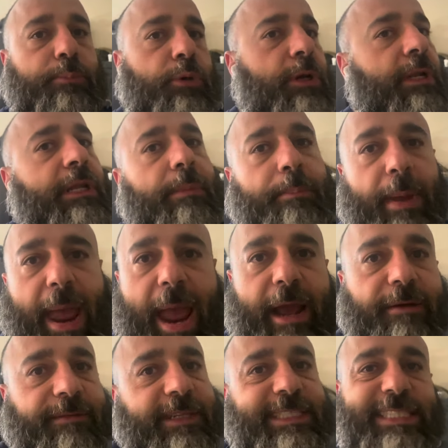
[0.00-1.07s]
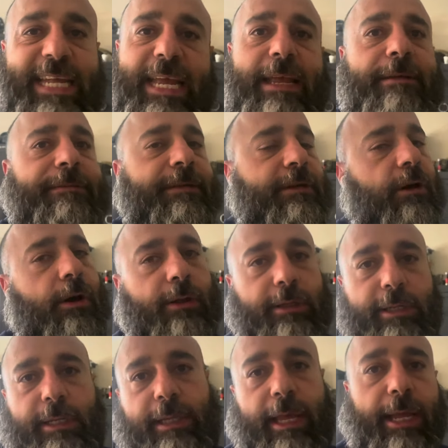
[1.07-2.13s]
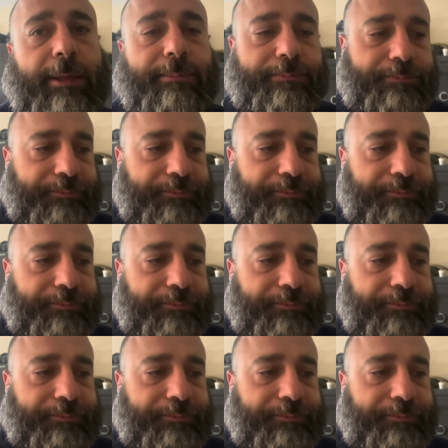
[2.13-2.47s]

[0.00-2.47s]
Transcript: put it in the back of the safe and called it a day.